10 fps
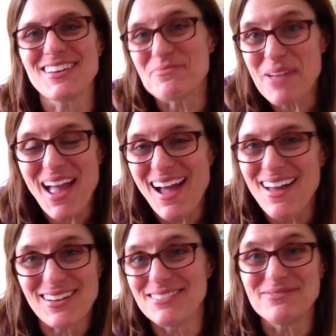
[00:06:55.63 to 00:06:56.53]
back
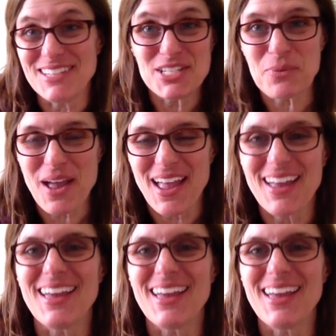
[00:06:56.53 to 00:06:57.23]
and each way,